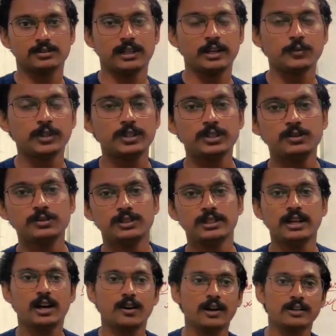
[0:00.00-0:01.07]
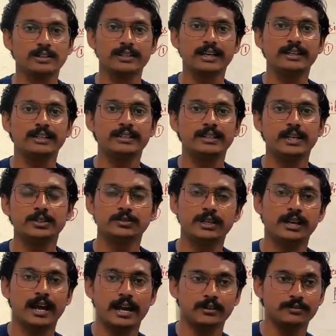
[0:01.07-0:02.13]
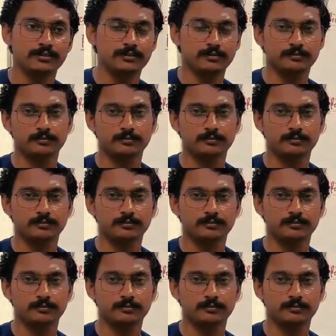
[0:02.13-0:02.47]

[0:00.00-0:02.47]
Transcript: that we use in our day-to-day life.